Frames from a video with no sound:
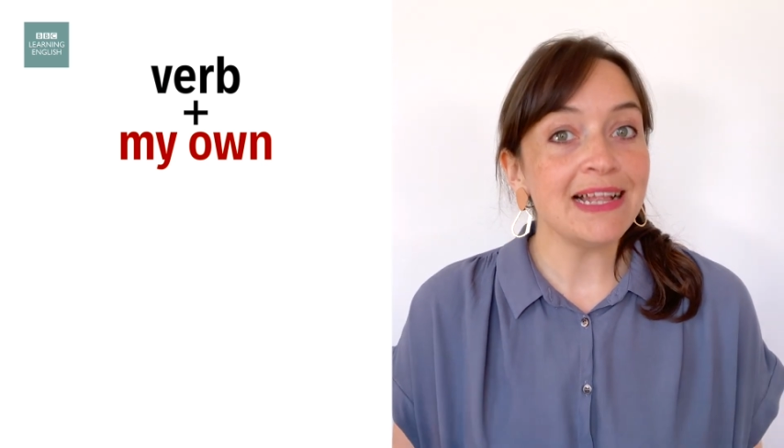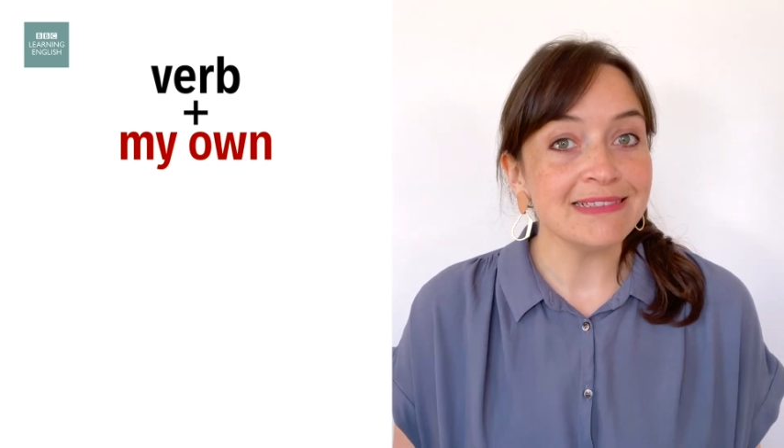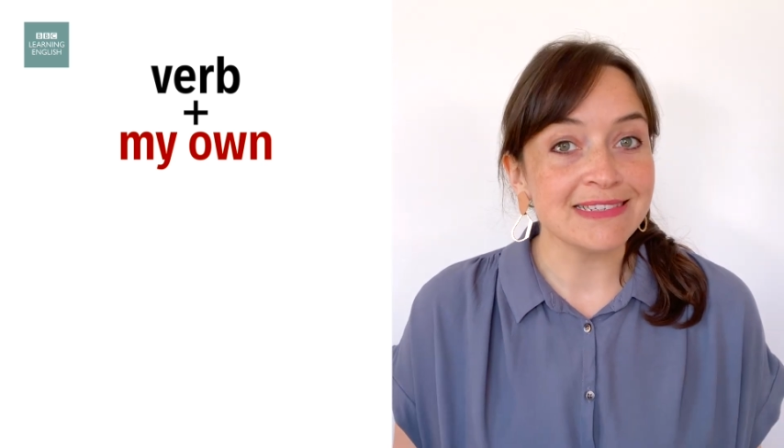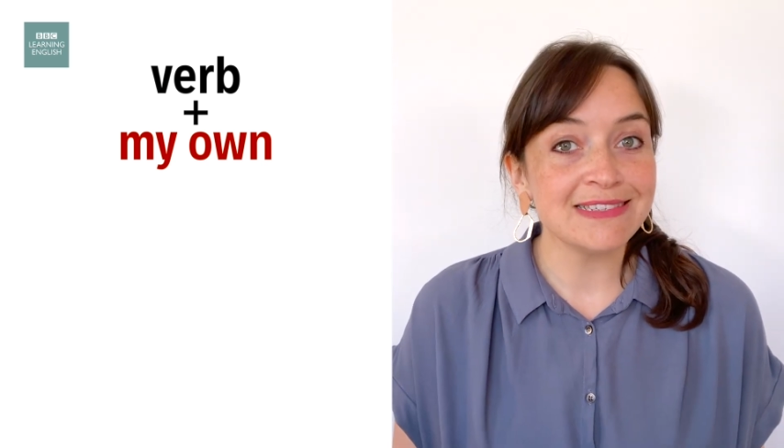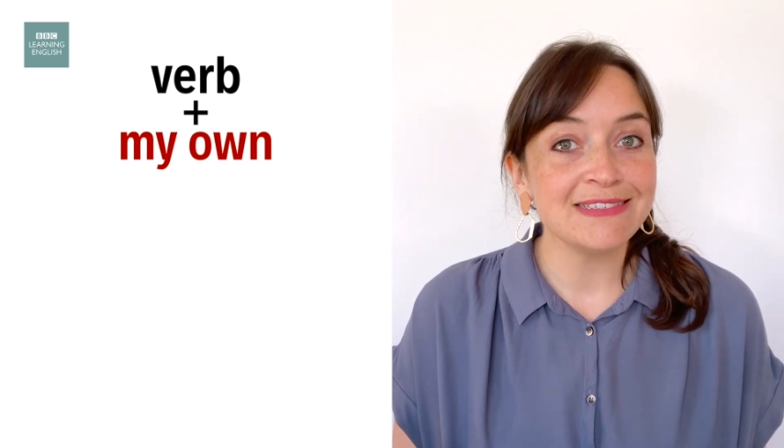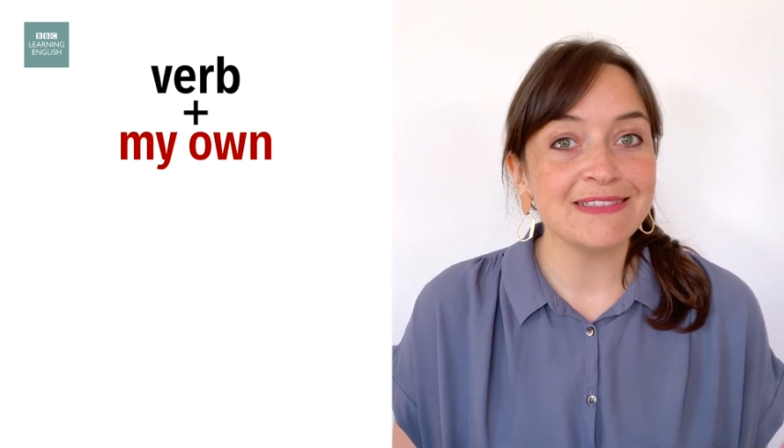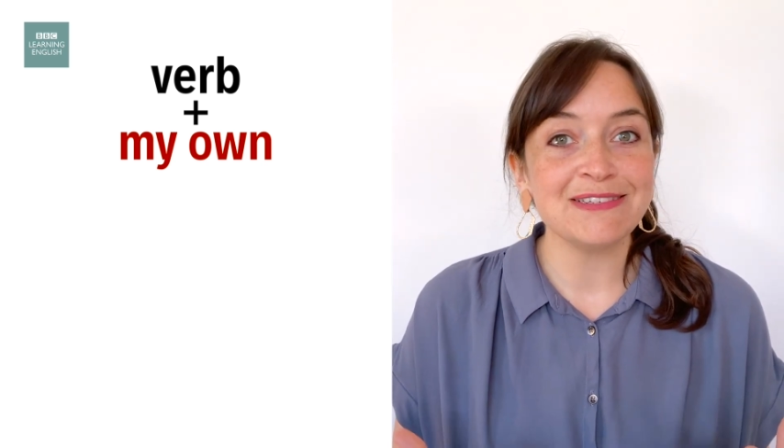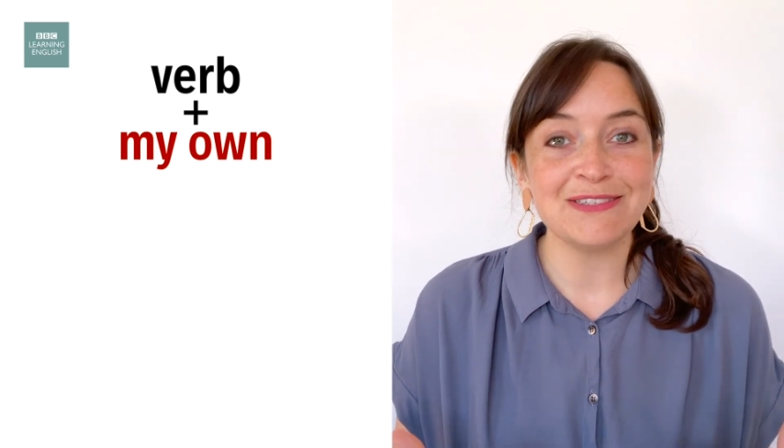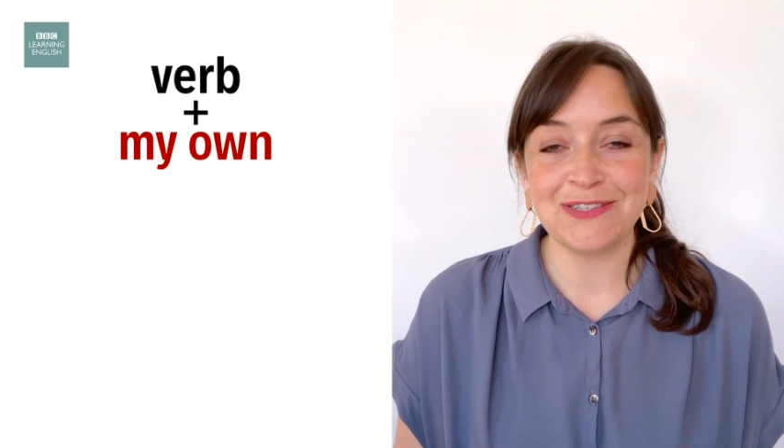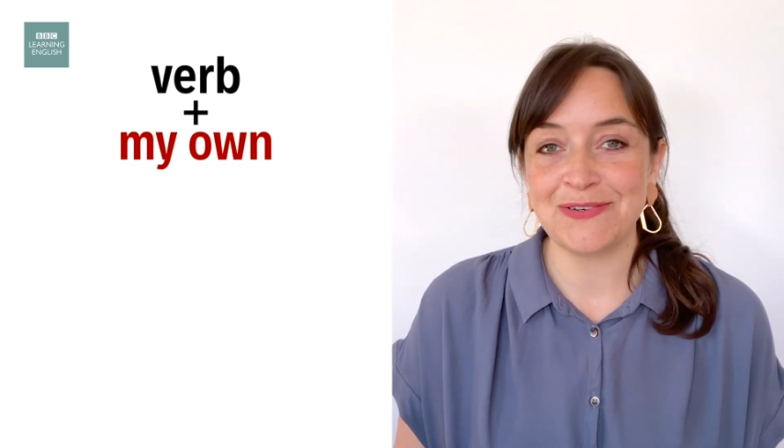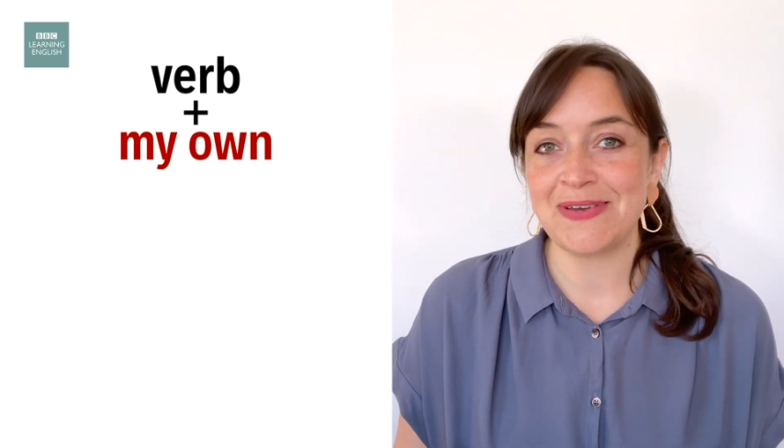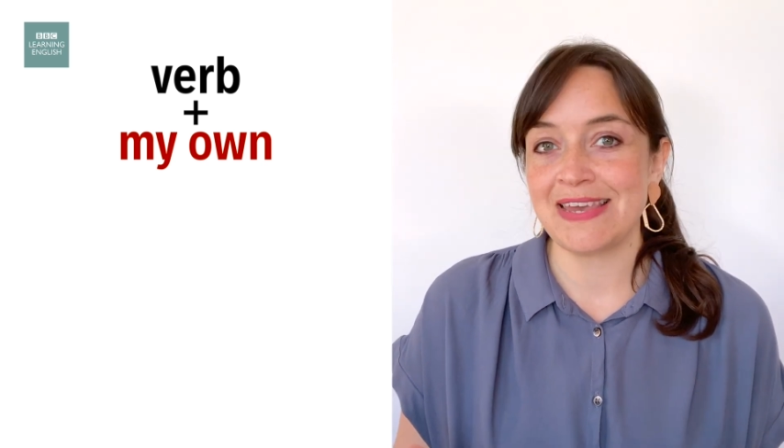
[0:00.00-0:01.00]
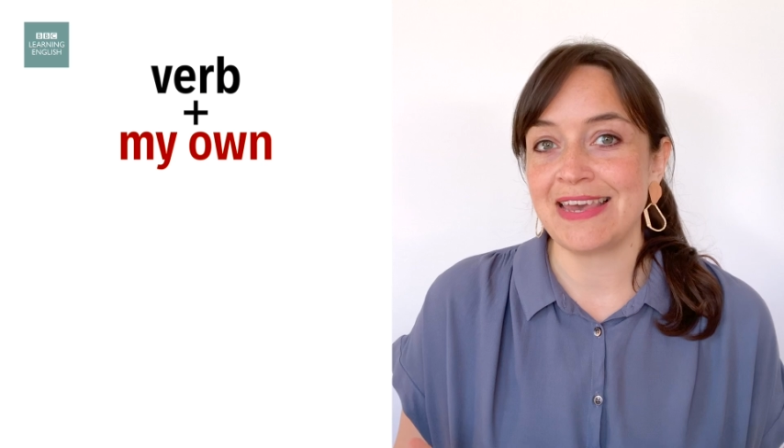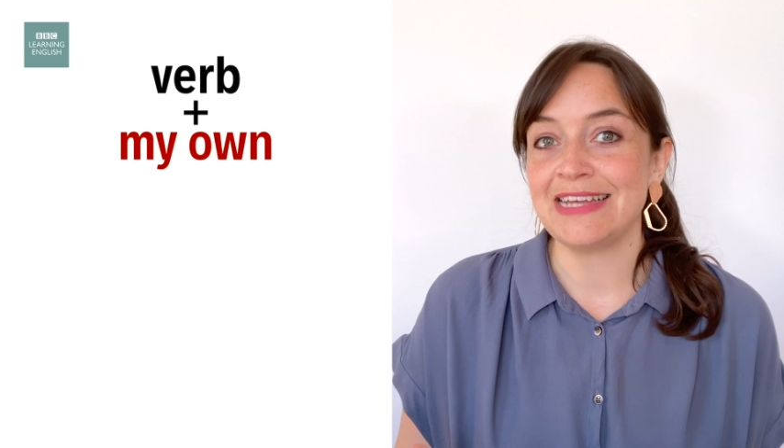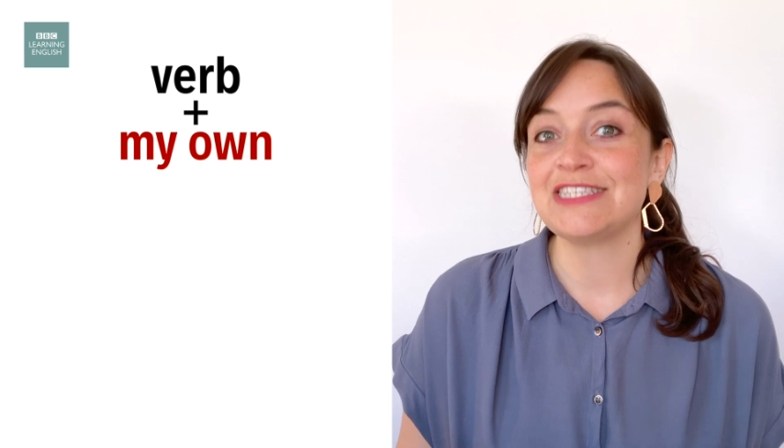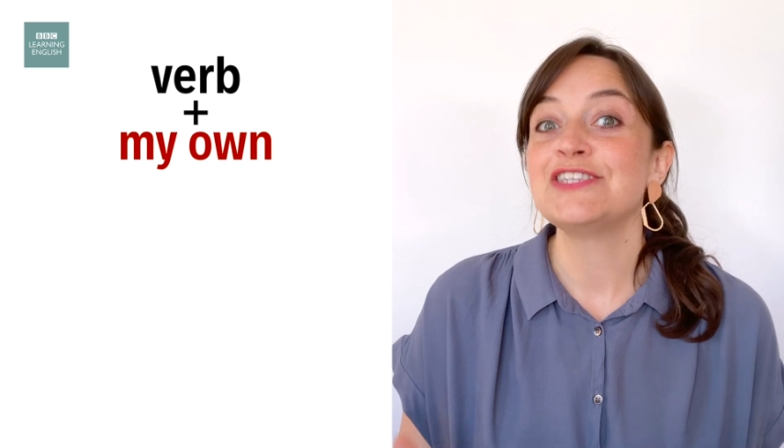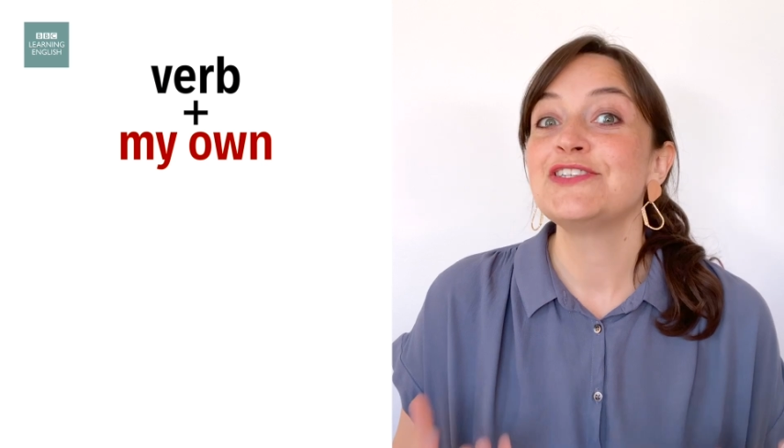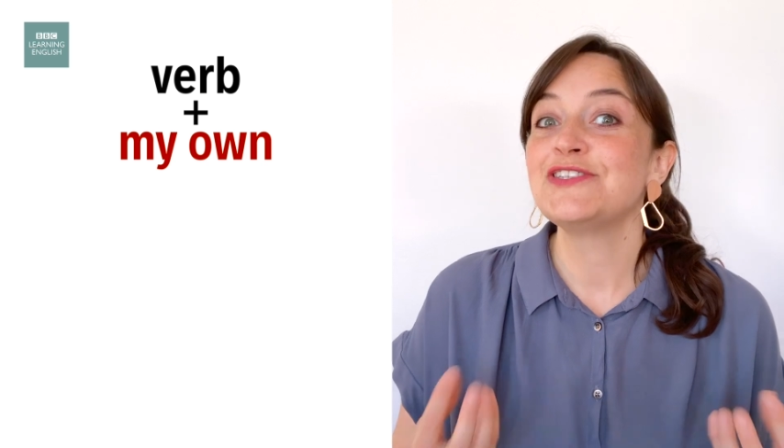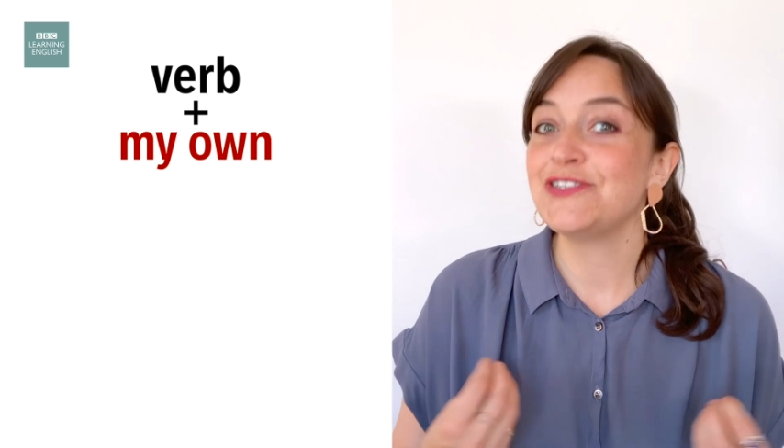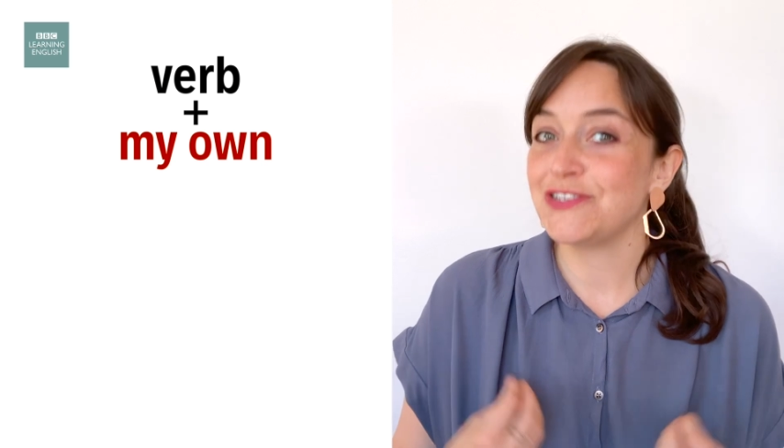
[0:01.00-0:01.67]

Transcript: else doing it